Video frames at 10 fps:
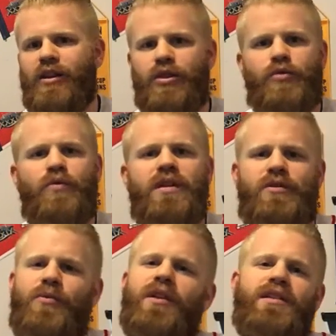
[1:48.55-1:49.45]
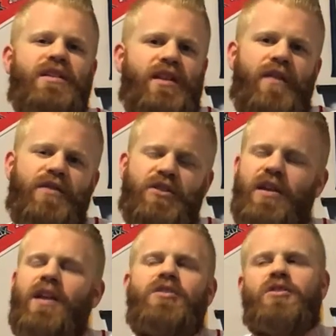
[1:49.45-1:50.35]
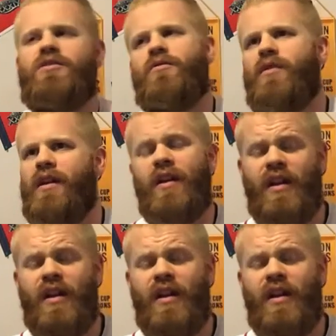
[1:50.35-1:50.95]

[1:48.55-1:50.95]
327, so that's just great.